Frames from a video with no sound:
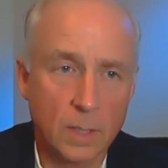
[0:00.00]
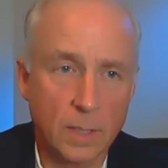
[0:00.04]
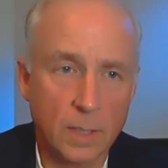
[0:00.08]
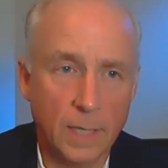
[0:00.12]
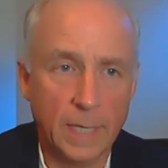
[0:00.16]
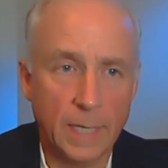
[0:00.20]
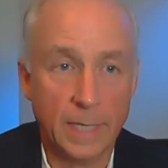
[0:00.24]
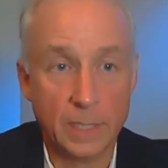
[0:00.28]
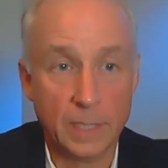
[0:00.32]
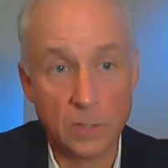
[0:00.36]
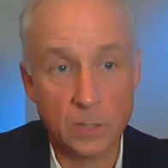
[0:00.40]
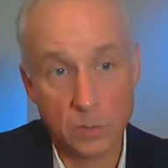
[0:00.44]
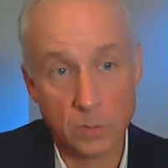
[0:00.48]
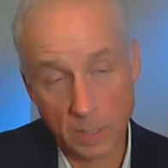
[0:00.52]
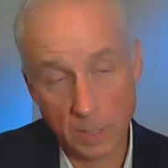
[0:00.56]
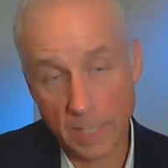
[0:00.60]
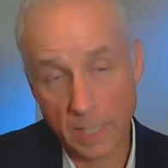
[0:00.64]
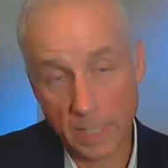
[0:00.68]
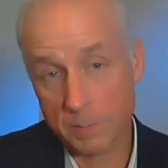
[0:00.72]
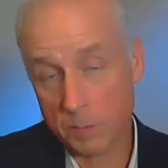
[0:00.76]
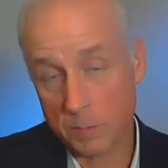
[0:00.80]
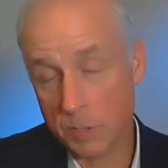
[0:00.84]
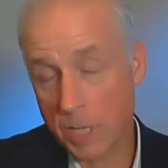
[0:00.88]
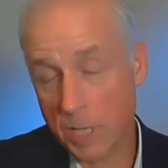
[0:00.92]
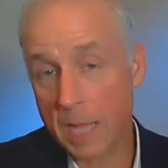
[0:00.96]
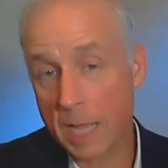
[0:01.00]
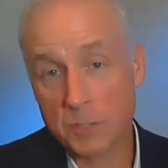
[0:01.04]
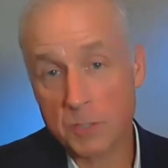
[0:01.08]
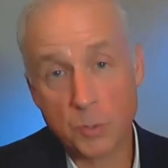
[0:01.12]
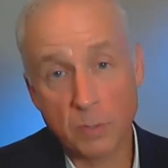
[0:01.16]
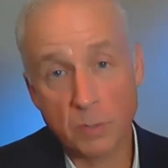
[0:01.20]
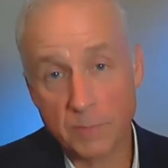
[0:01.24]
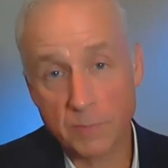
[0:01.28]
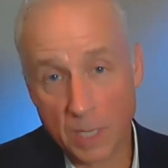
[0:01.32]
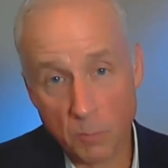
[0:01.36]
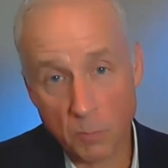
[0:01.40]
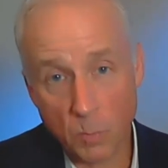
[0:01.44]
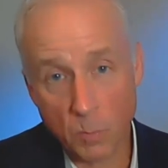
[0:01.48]
and and not
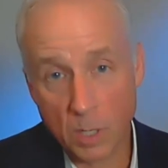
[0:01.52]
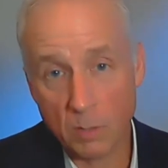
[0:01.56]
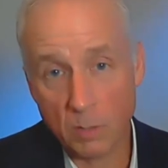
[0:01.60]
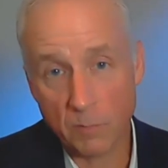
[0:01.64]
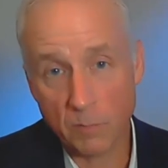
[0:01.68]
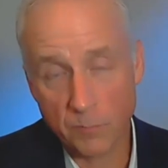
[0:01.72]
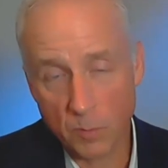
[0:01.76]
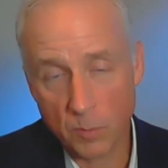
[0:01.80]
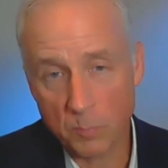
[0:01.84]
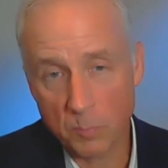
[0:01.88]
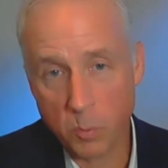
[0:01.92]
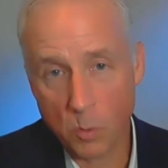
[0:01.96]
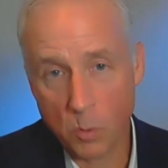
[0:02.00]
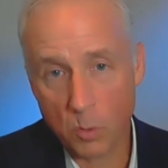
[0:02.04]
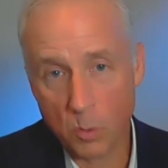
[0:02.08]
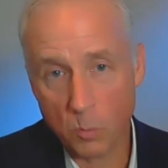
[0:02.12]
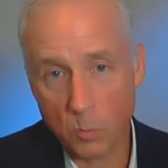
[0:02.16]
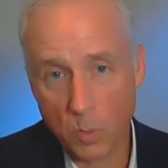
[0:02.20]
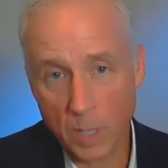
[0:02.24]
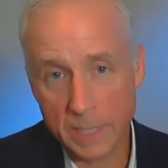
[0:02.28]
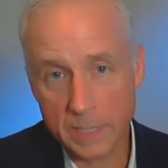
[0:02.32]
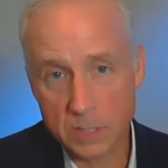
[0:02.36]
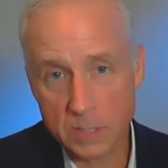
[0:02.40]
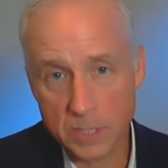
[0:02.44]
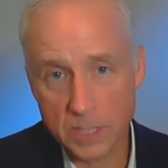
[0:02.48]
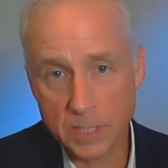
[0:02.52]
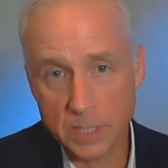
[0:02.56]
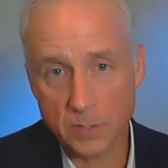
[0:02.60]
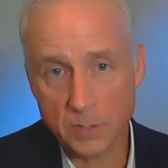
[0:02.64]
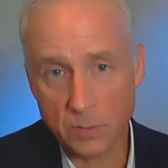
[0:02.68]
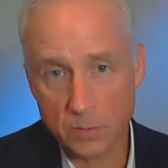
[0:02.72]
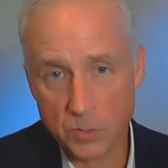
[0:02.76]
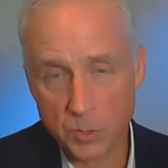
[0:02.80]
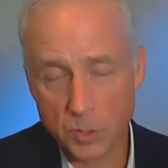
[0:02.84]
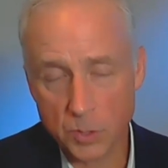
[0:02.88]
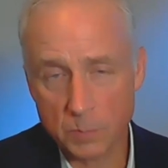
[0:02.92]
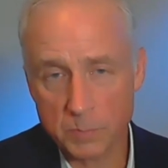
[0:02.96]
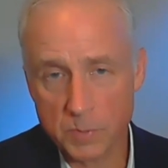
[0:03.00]
doing that well for poor whites either
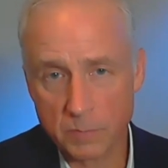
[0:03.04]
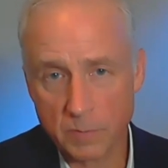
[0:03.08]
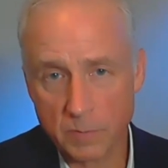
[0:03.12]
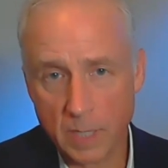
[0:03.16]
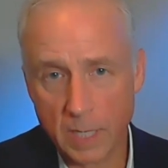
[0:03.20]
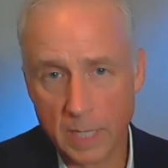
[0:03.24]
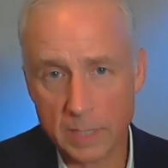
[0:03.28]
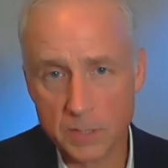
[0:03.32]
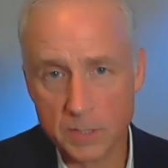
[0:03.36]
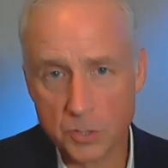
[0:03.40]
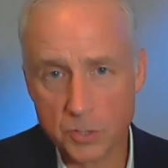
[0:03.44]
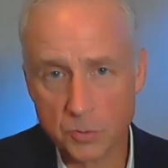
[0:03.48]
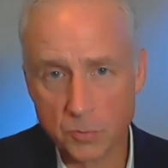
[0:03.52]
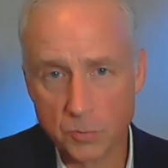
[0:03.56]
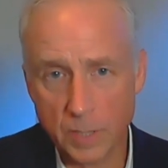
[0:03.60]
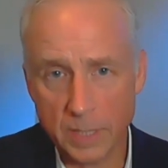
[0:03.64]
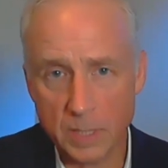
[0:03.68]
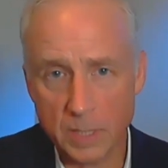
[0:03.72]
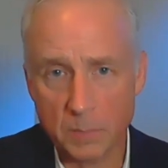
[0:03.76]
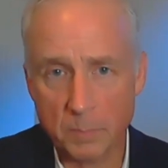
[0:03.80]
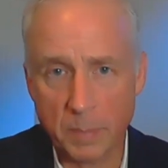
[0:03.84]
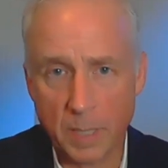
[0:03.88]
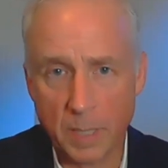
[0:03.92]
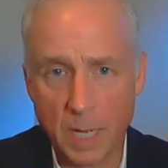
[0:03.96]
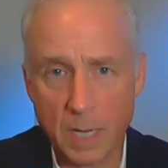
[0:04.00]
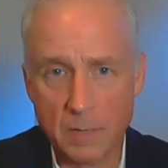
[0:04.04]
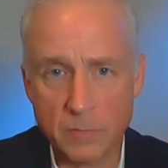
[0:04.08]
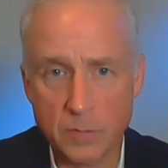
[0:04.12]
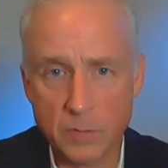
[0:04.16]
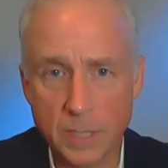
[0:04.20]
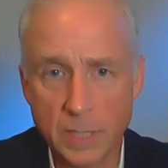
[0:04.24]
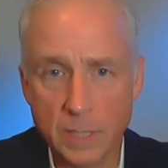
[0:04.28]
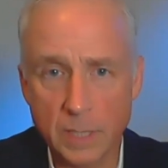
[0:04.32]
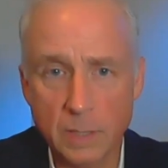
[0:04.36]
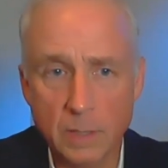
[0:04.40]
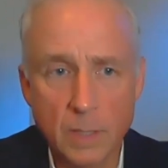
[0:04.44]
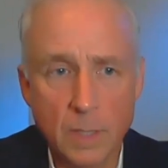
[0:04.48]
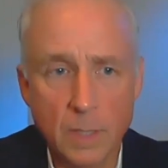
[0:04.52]
in terms of concentrated
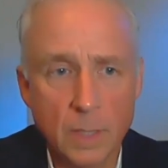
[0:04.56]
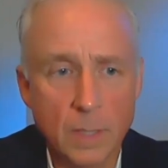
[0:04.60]
poverty.